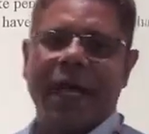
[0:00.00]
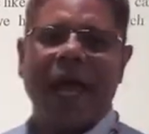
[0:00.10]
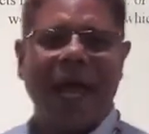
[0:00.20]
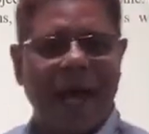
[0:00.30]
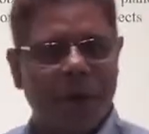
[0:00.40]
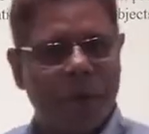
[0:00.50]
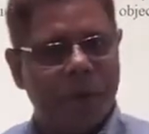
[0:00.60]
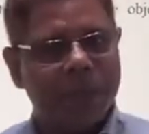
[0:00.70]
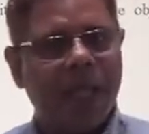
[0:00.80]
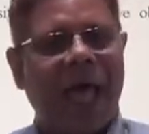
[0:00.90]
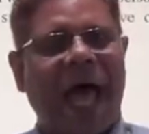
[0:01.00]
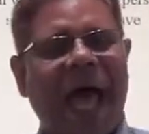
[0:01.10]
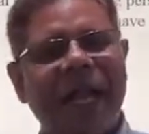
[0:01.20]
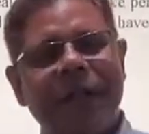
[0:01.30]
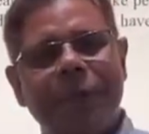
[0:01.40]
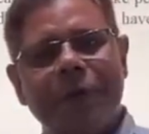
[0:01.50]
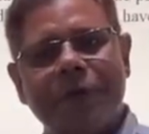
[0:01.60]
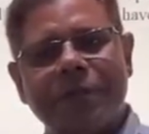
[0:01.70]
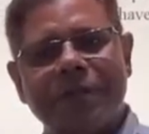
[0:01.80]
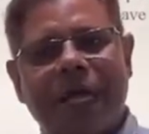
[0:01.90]
have
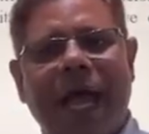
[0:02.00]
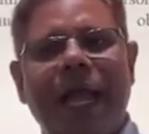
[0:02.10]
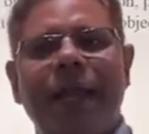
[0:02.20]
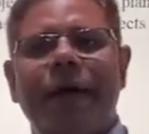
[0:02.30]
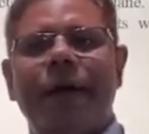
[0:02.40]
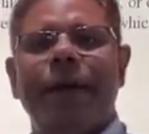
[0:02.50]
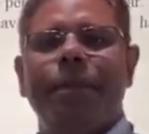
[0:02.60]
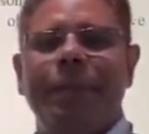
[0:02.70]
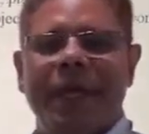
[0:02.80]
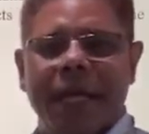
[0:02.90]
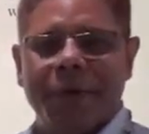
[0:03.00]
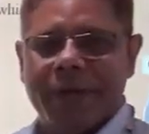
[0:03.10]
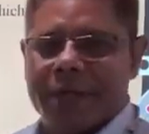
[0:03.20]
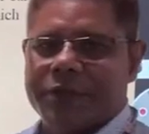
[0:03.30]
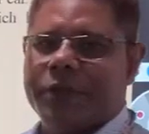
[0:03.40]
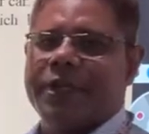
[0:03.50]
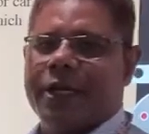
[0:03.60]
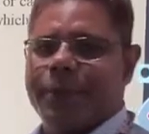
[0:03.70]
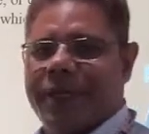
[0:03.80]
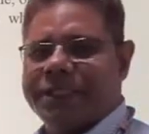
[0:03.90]
attributes and behavior. So
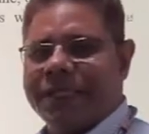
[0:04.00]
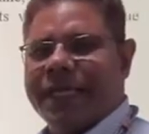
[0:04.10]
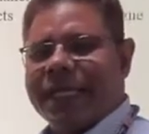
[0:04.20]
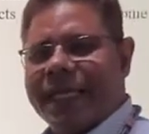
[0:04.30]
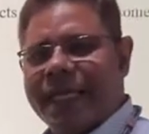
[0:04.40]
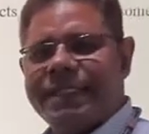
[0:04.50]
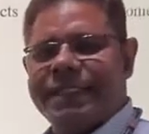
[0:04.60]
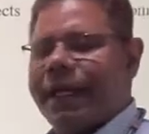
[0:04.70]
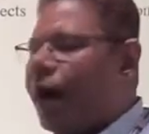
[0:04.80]
that means each